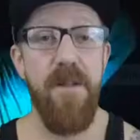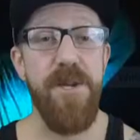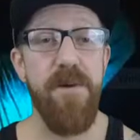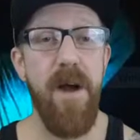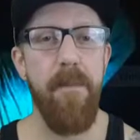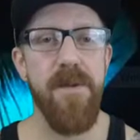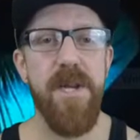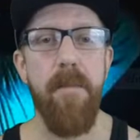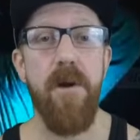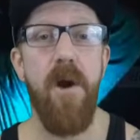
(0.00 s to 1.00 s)
The two couples
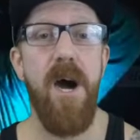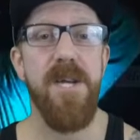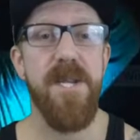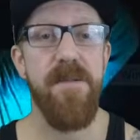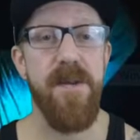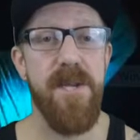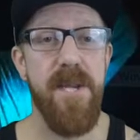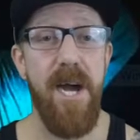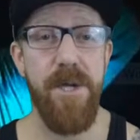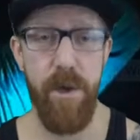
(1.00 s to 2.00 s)
come across this
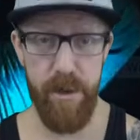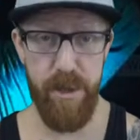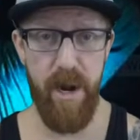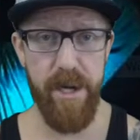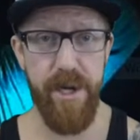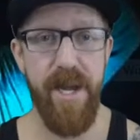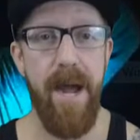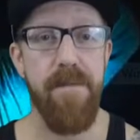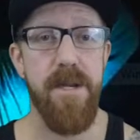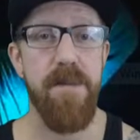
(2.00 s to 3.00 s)
sideshow attraction,
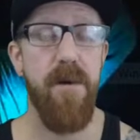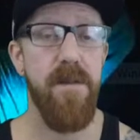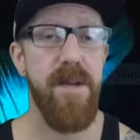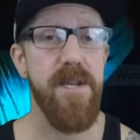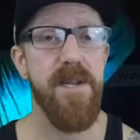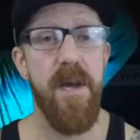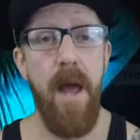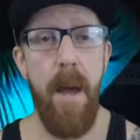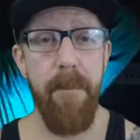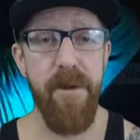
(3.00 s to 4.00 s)
Captain Spaulding's
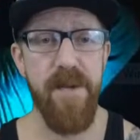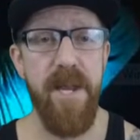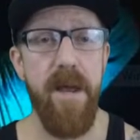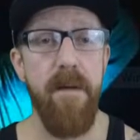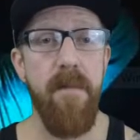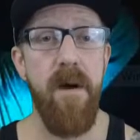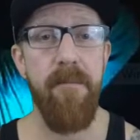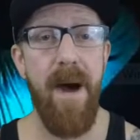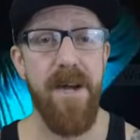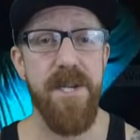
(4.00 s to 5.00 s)
Museum of
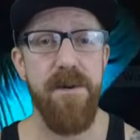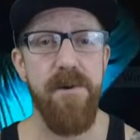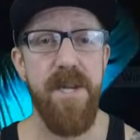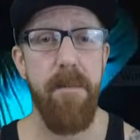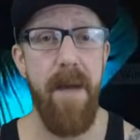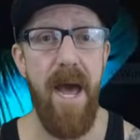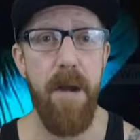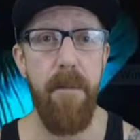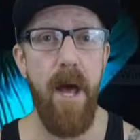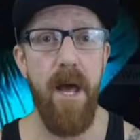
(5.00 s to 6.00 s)
Monsters and
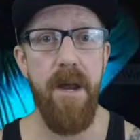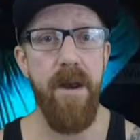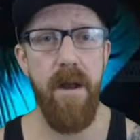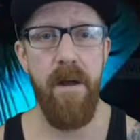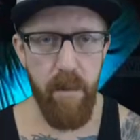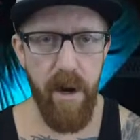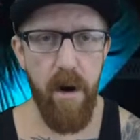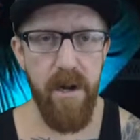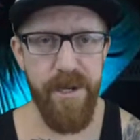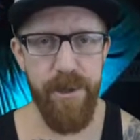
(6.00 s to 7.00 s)
Madmen. We
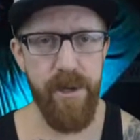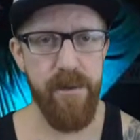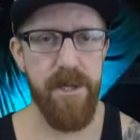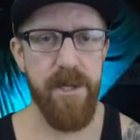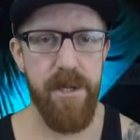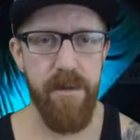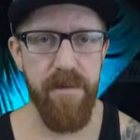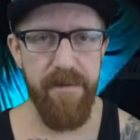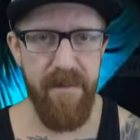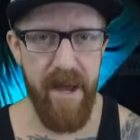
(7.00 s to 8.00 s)
are introduced to
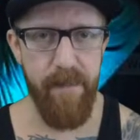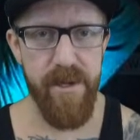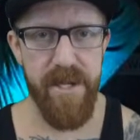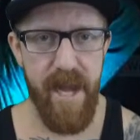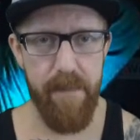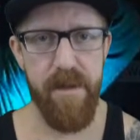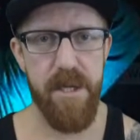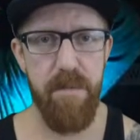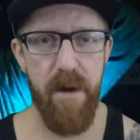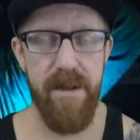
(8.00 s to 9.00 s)
the famous Captain
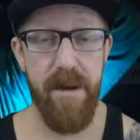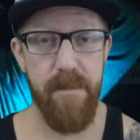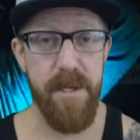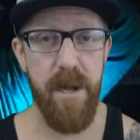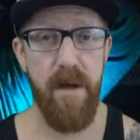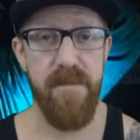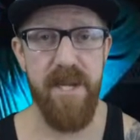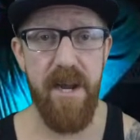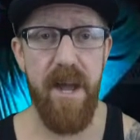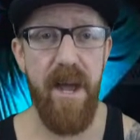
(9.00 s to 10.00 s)
Spaulding himself,
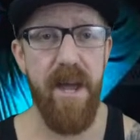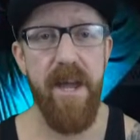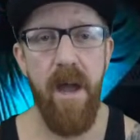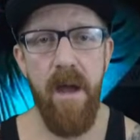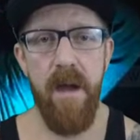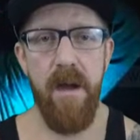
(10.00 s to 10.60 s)
Sid Haig,